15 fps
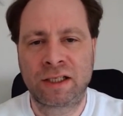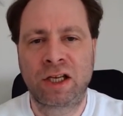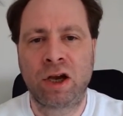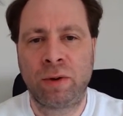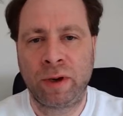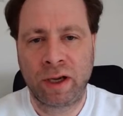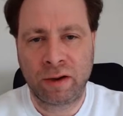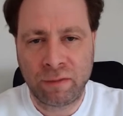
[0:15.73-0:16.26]

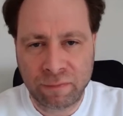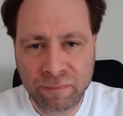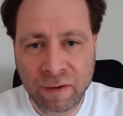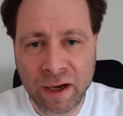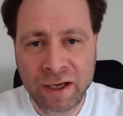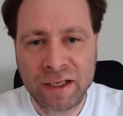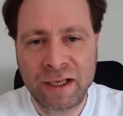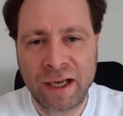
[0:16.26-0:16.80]
going and
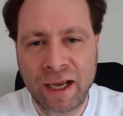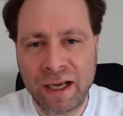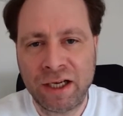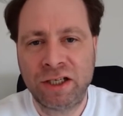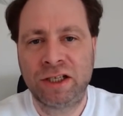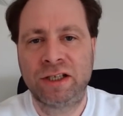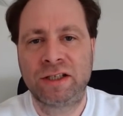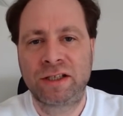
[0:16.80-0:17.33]
finding
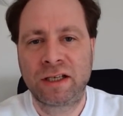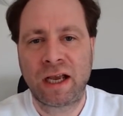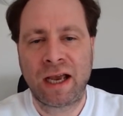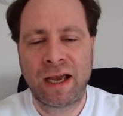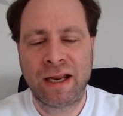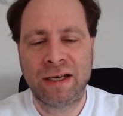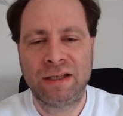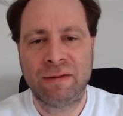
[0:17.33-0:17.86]
agents
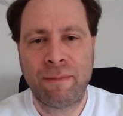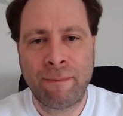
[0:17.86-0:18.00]
and